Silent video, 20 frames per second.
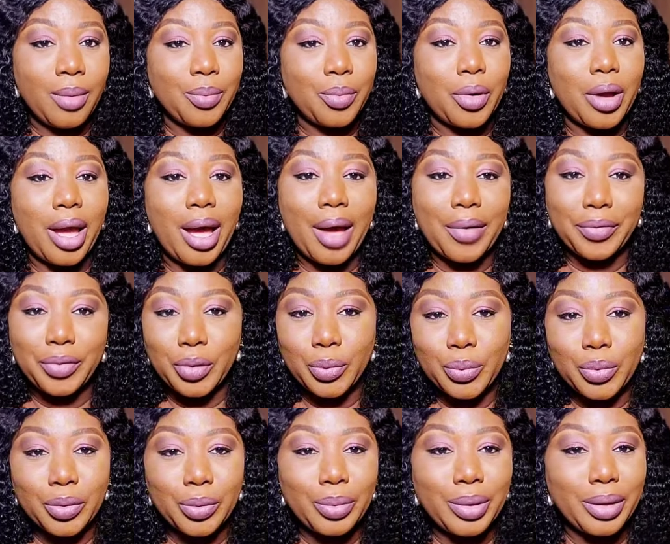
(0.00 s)
And when the
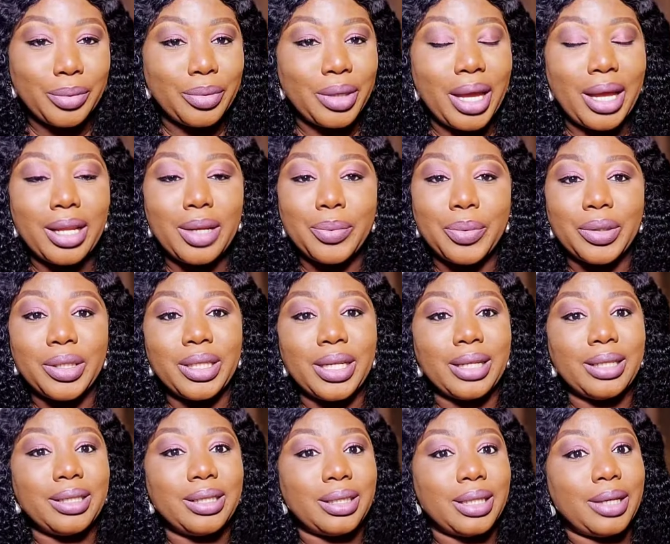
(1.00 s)
Ghanaians want to say something, they
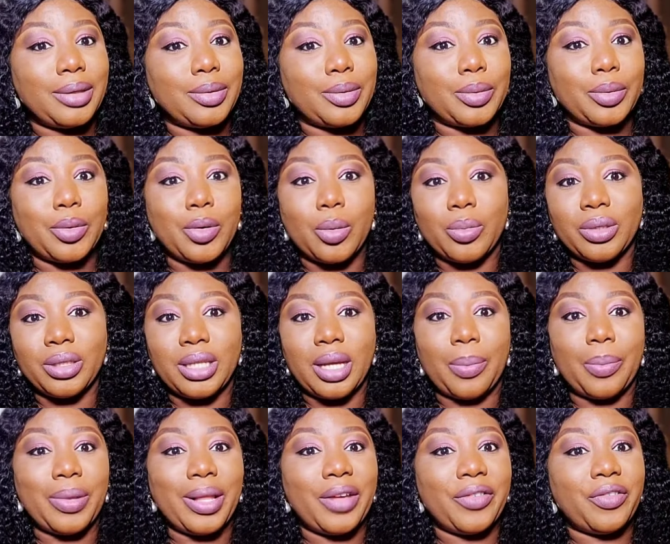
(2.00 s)
will say, please, are you
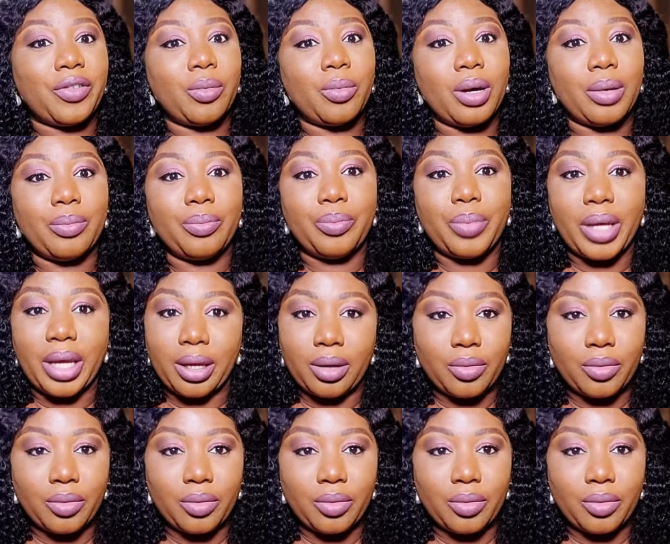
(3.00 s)
crazy?